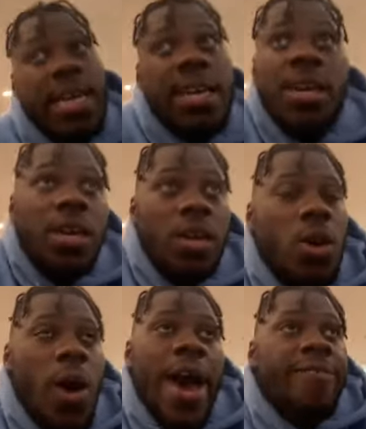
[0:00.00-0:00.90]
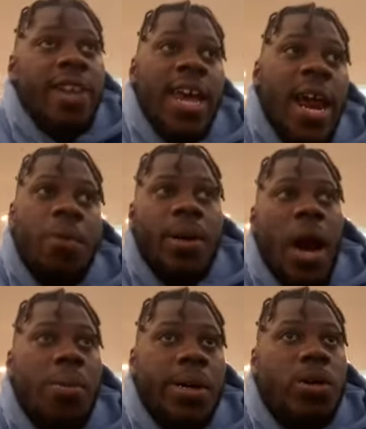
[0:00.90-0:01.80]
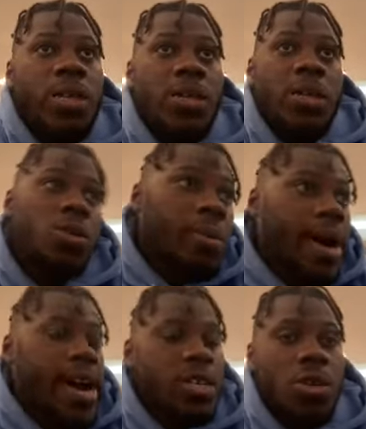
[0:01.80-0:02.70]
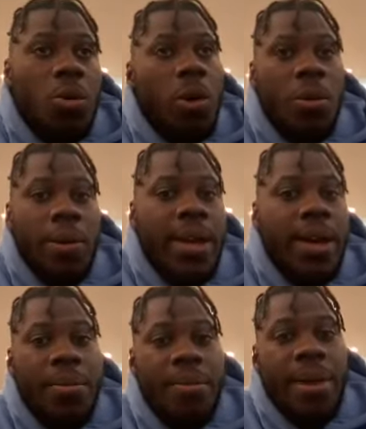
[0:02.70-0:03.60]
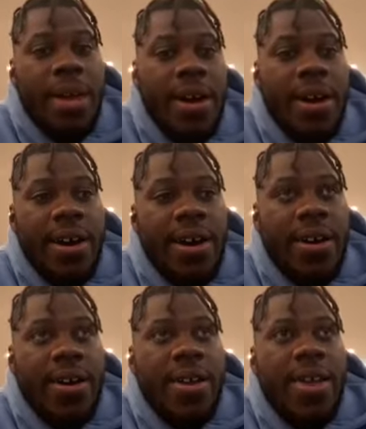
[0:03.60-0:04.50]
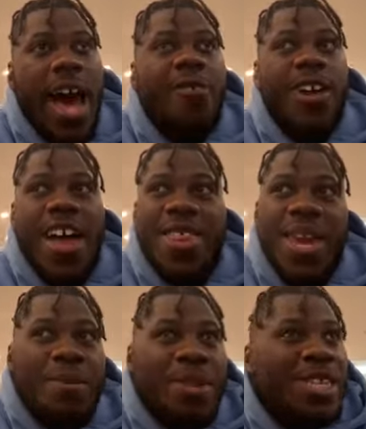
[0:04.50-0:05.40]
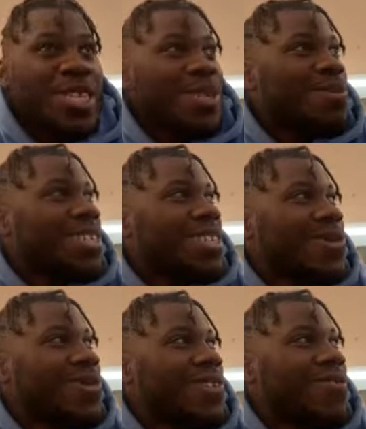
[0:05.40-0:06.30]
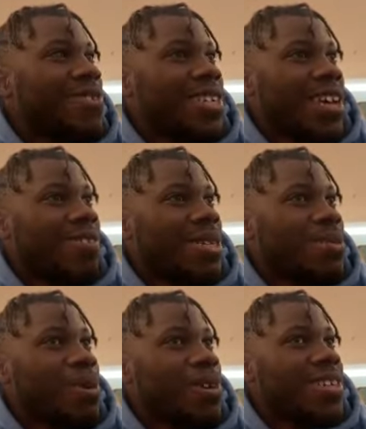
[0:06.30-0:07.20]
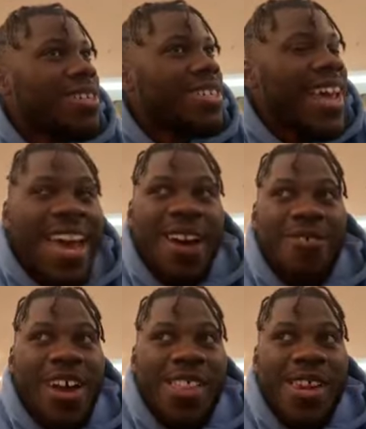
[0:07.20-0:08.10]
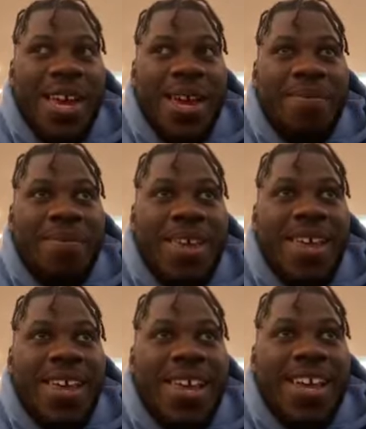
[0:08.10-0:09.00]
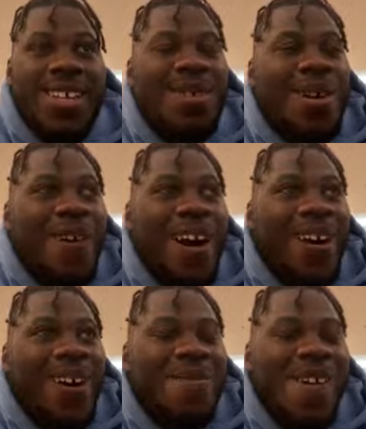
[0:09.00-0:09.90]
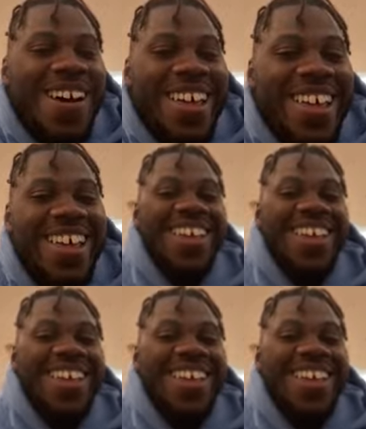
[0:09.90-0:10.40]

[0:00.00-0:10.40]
then, after that, I would go do my extra work with him. I forgot the name of the gym. Was it 24/7 Sports? Dang, I forgot the name. It's been a while. But